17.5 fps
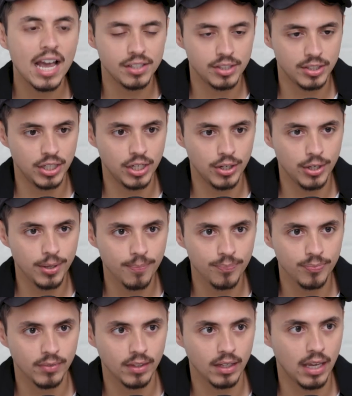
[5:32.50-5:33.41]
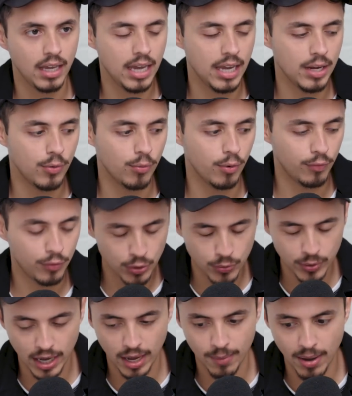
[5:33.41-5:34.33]
Last year, a
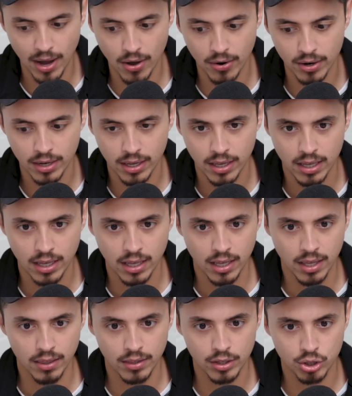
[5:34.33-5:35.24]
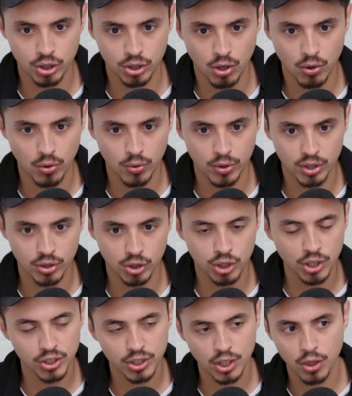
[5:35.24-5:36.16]
review came out that showed
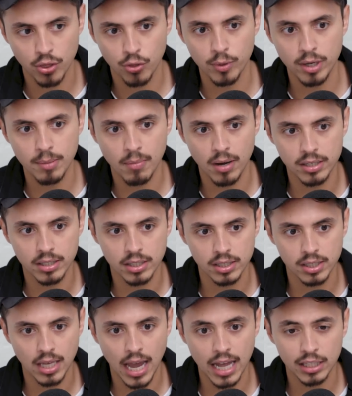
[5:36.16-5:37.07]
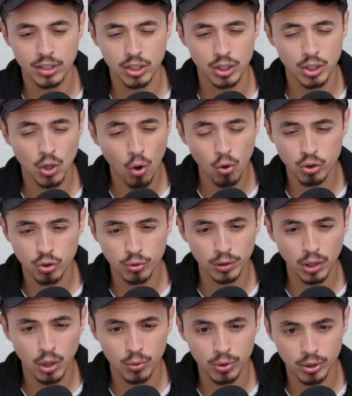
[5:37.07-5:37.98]
just in three months at
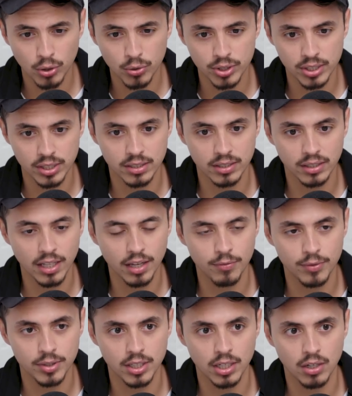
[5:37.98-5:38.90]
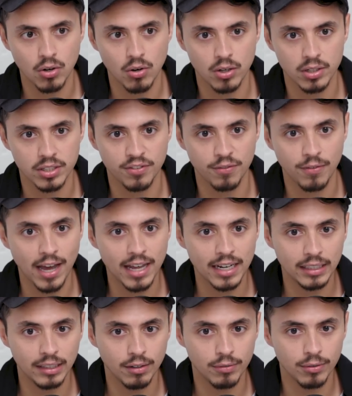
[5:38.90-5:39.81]
ultra low doses, glyphosate caused
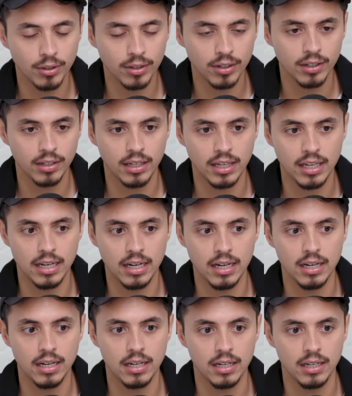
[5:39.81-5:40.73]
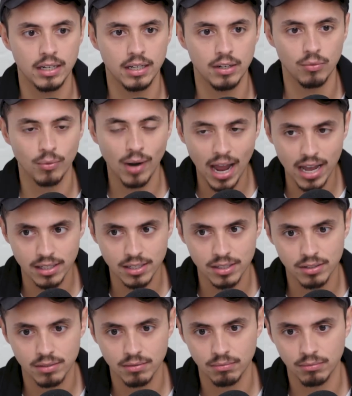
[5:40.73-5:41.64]
fatty liver in, in
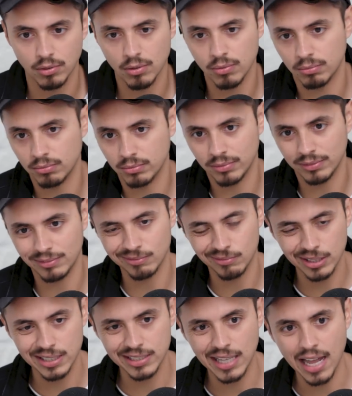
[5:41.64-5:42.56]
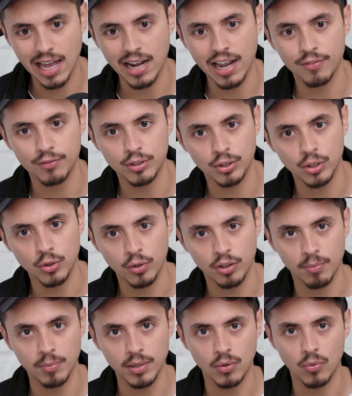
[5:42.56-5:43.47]
rats. Well, what's that have to do
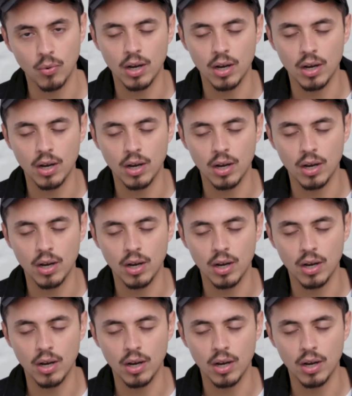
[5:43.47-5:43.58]
with me?